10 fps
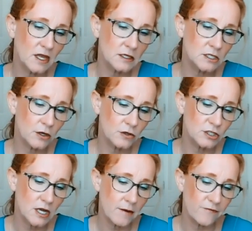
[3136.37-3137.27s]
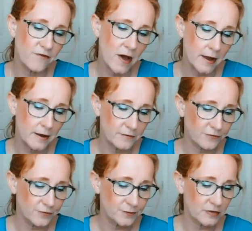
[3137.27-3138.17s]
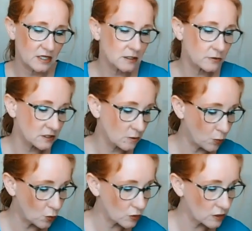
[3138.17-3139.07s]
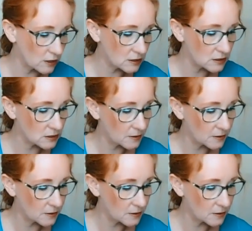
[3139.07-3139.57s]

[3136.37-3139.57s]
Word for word: and tell you the top five. That's how simple it is.